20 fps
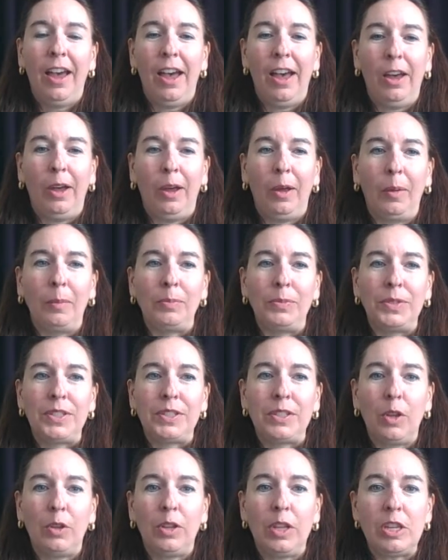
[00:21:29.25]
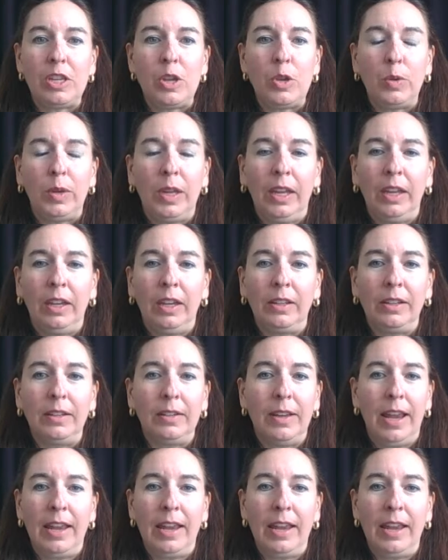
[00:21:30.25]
so that you can